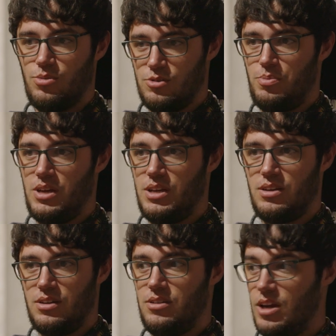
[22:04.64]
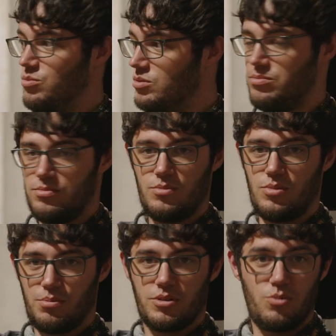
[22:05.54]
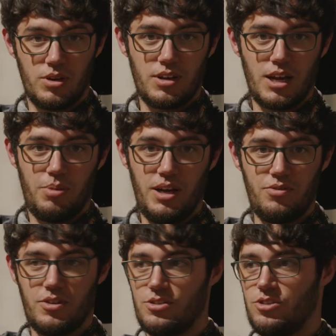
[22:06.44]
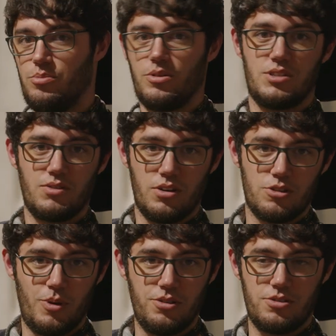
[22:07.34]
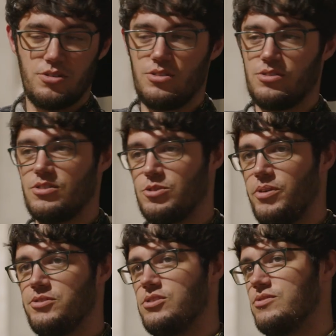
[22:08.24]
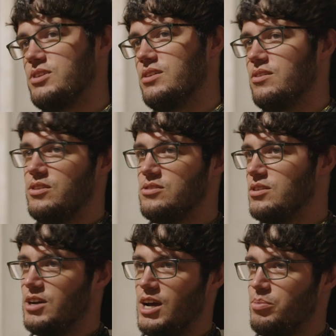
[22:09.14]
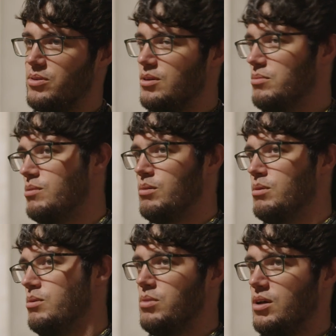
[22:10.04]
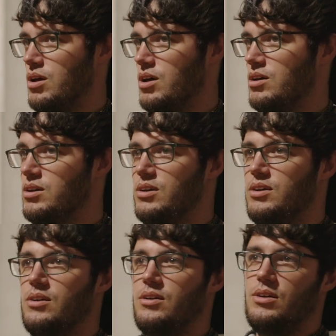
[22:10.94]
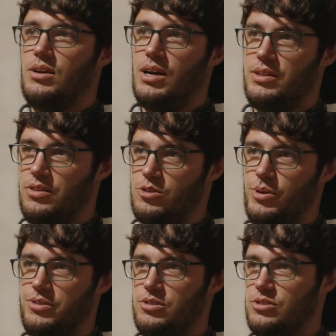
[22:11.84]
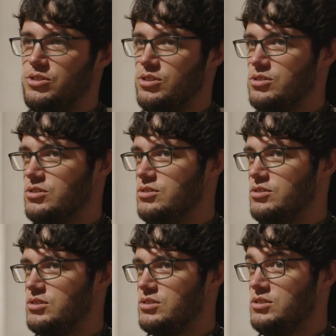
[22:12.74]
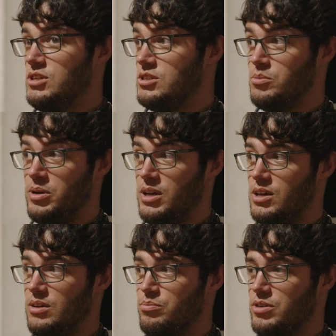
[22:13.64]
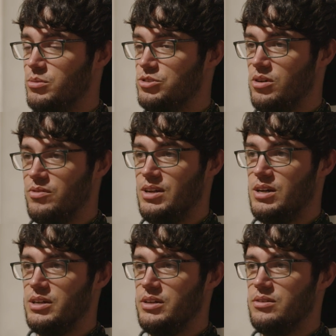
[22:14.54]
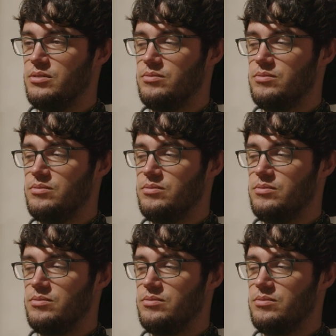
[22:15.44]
you as being, yeah, well, we're going to get paid for this job because they've got sponsors, and the sponsors have said that this is going to happen, and blah, blah, blah, blah, blah. And then the sponsors just disappear pretty much overnight,